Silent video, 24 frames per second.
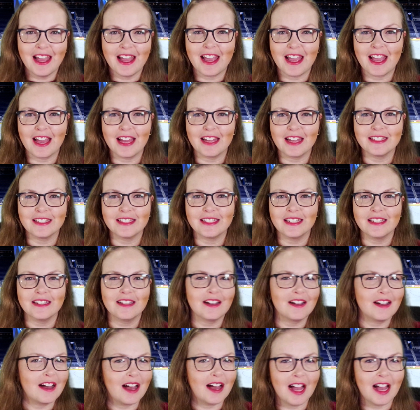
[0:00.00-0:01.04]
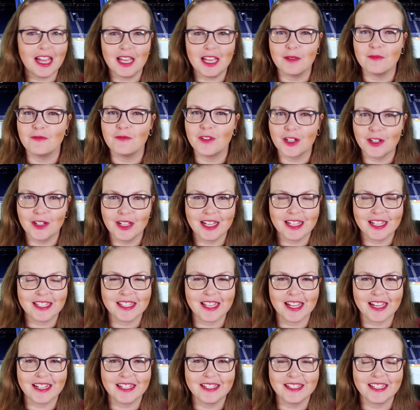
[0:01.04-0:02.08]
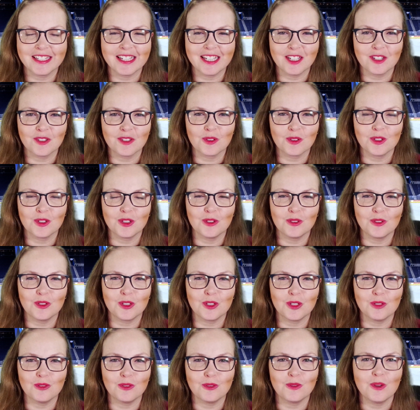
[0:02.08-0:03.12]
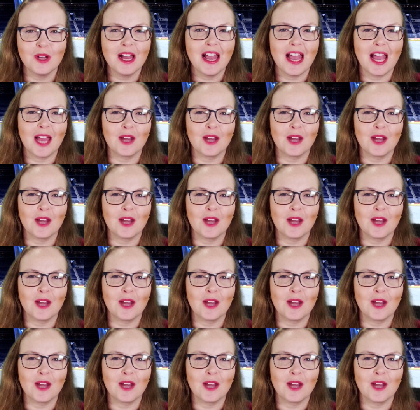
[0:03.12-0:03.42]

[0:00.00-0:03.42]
and I am very excited to introduce you